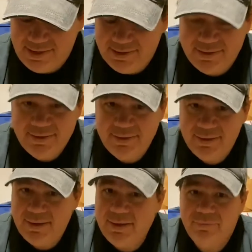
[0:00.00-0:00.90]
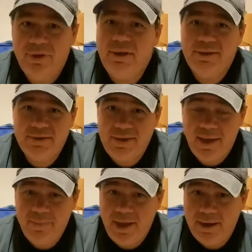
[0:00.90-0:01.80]
it really isn't
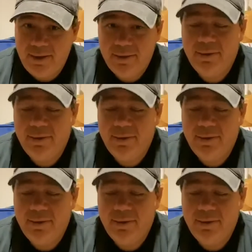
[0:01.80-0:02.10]
that many.